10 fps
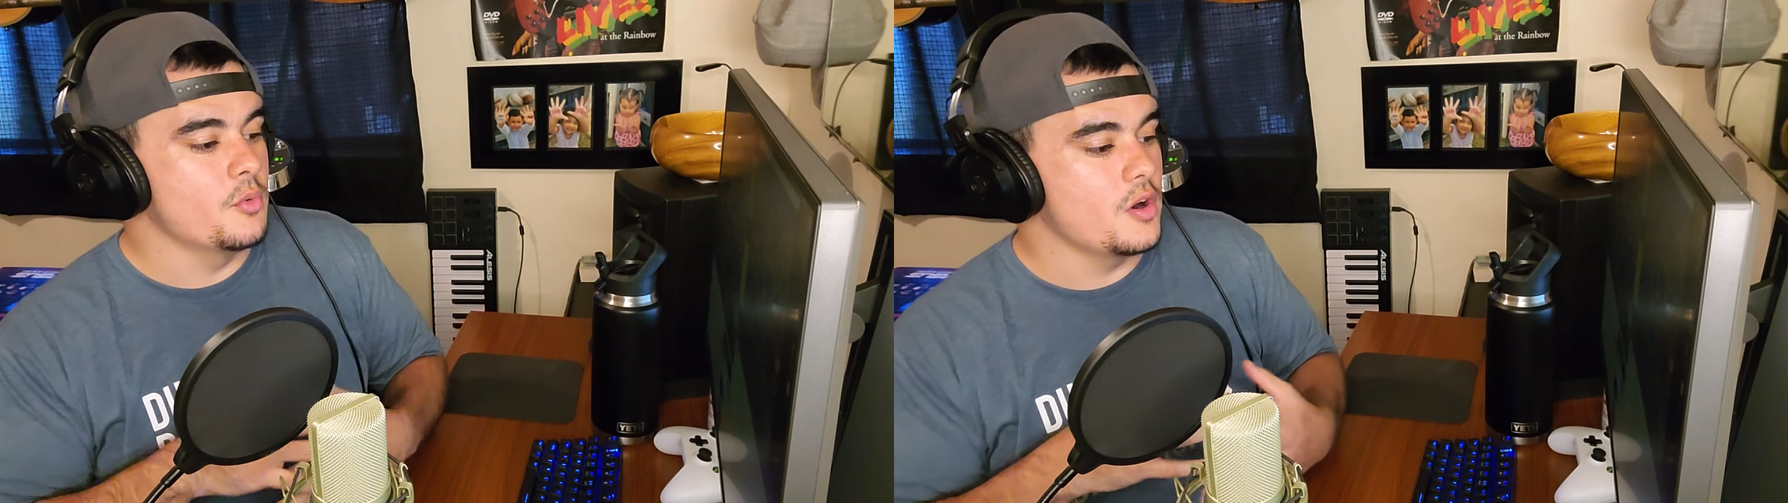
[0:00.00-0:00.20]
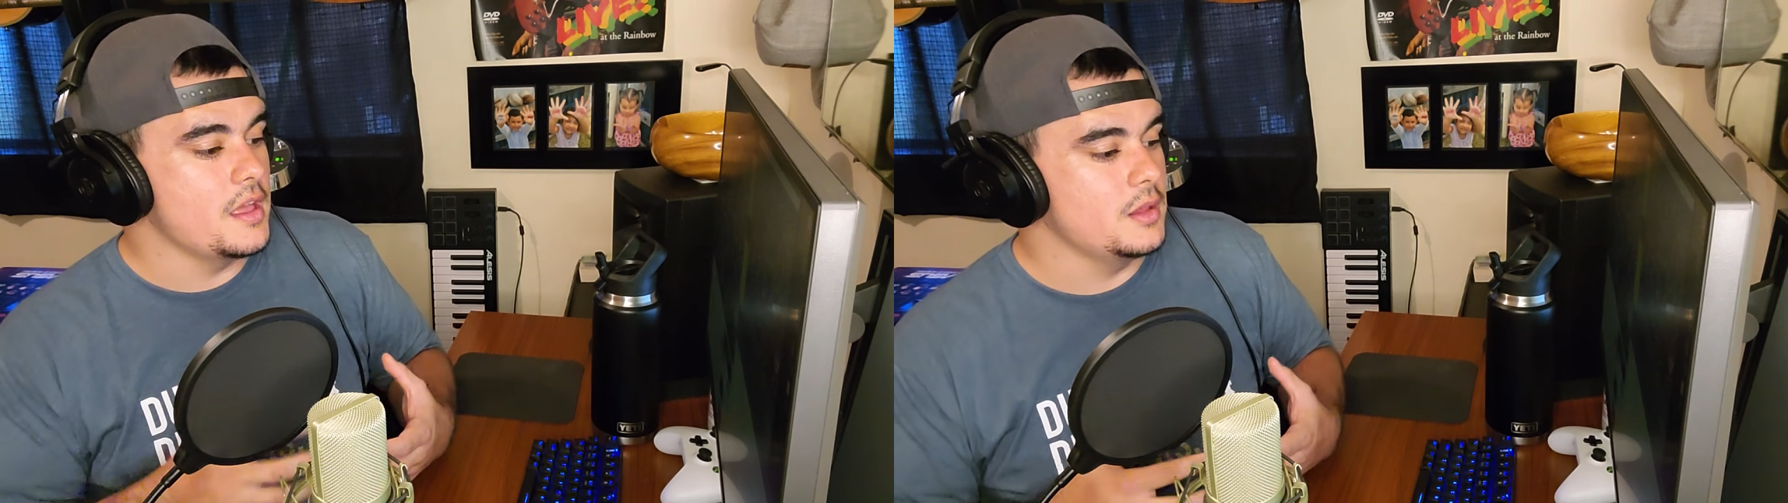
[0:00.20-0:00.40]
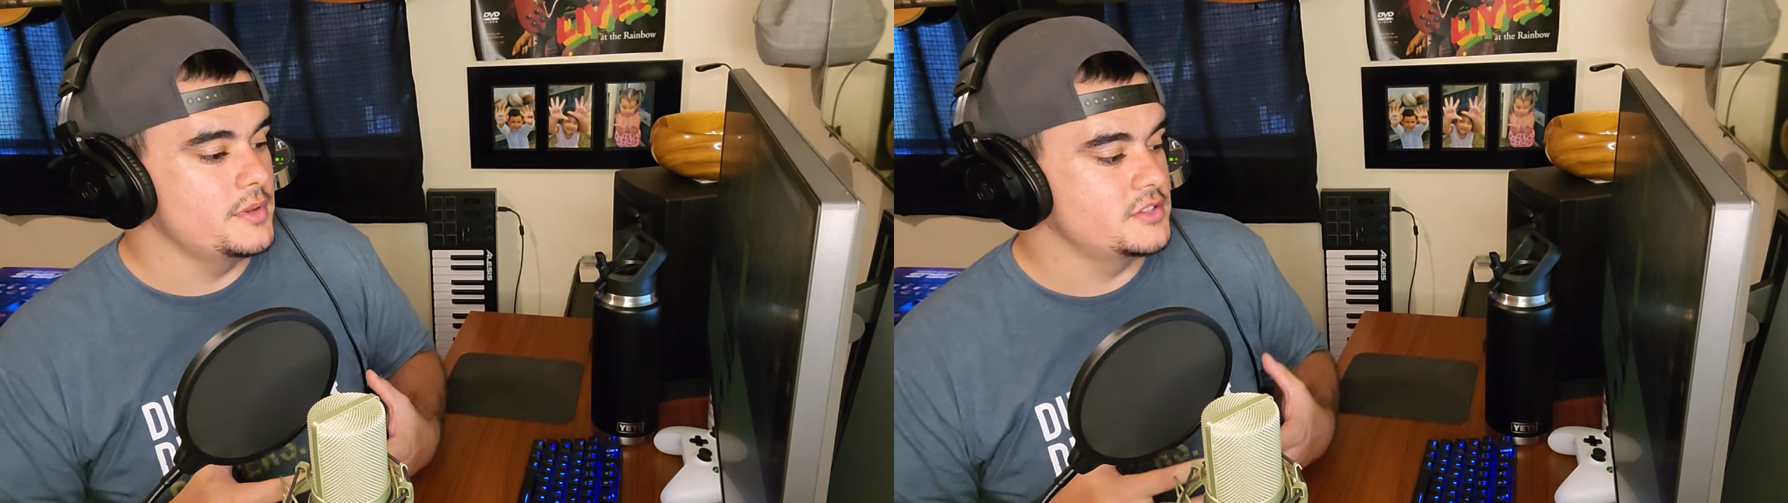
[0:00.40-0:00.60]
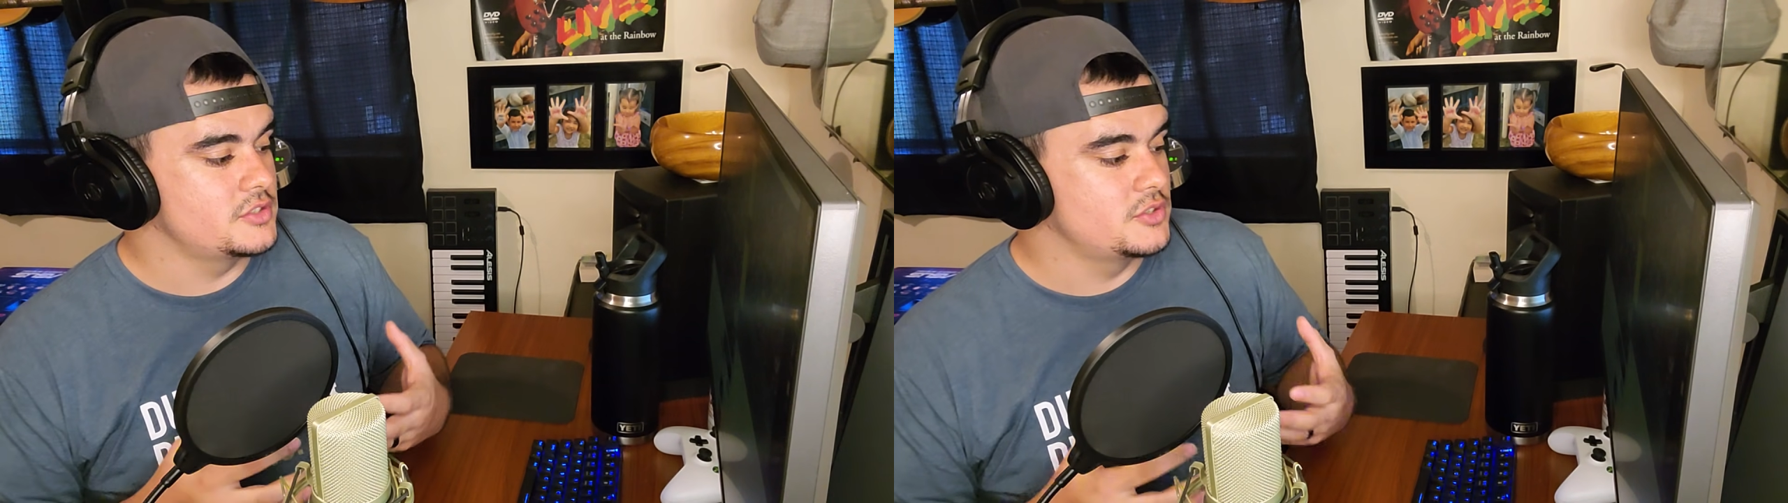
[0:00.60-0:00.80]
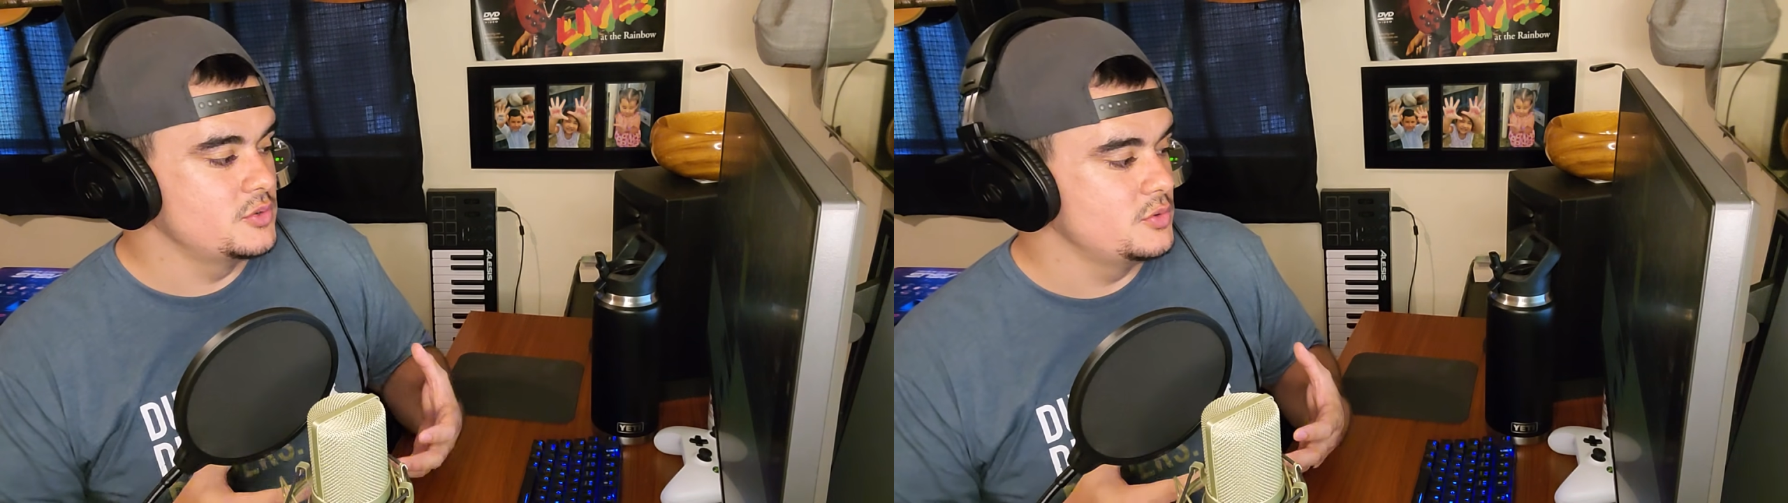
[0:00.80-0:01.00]
more elements
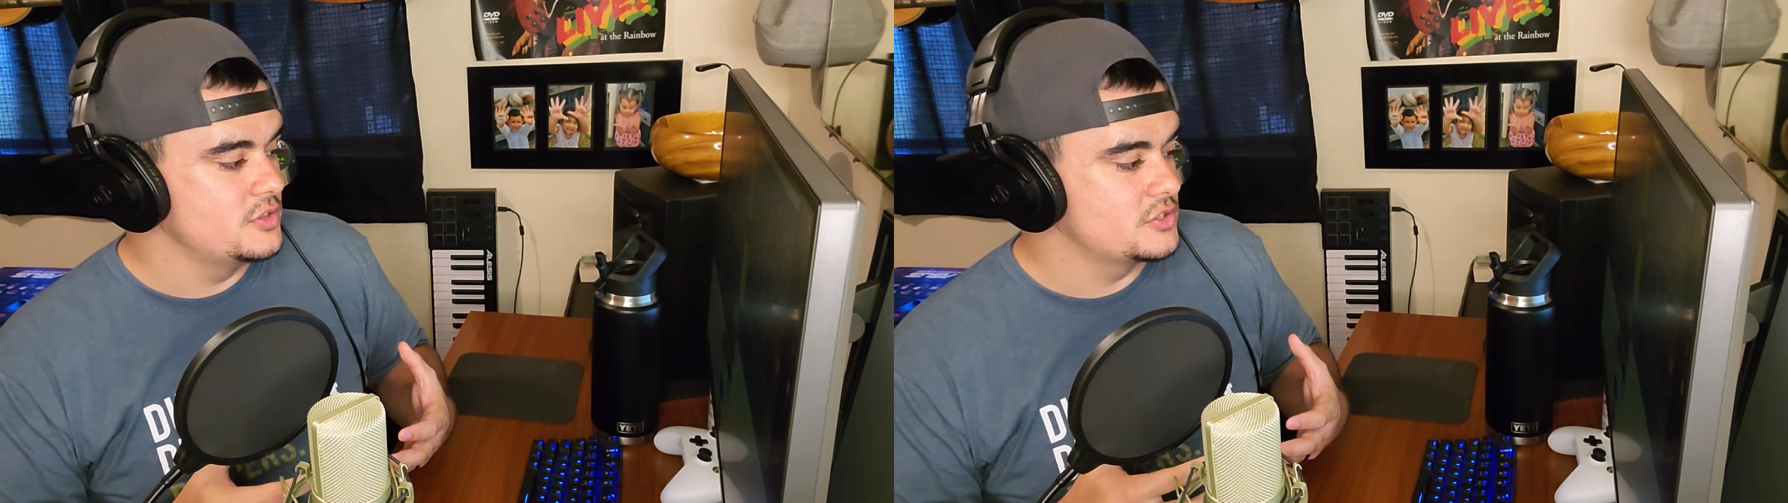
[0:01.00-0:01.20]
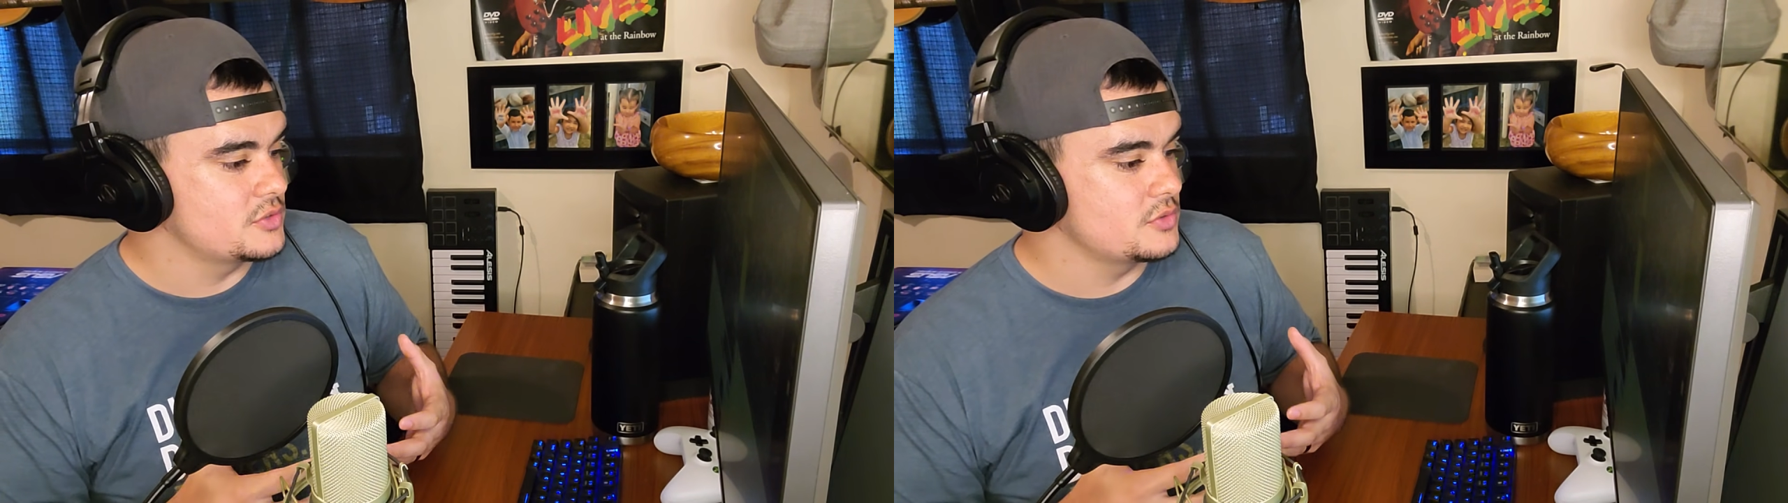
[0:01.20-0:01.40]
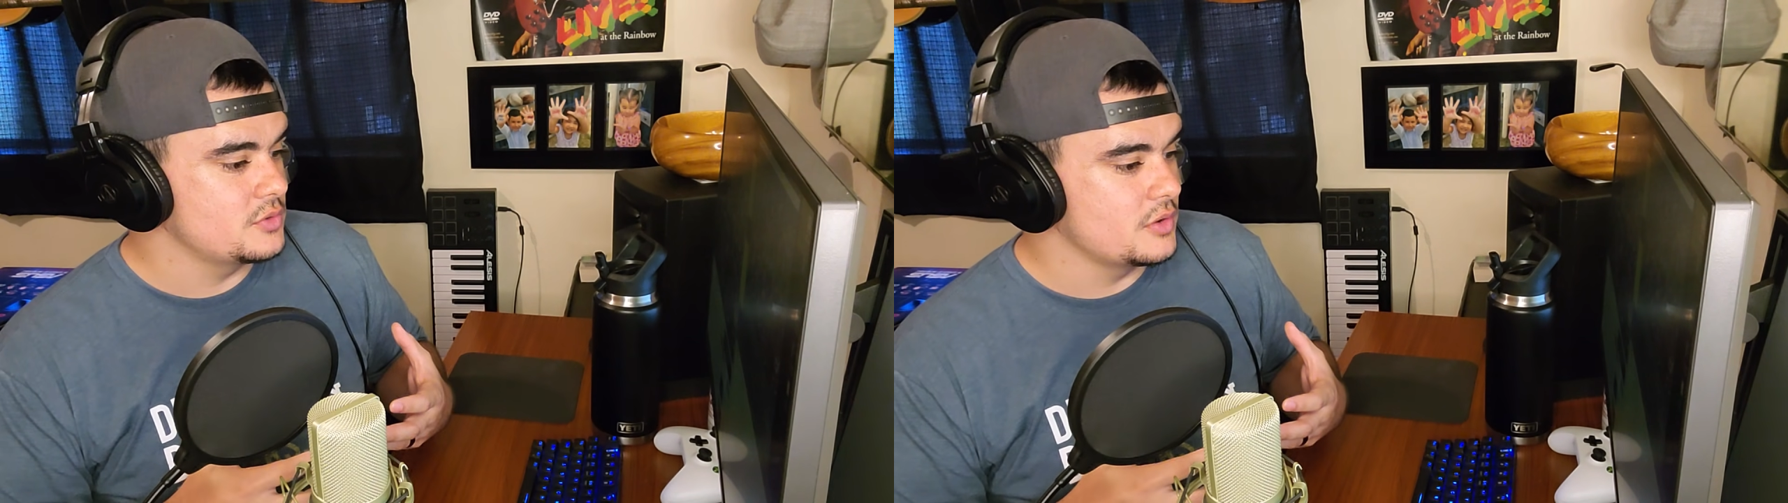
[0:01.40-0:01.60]
to this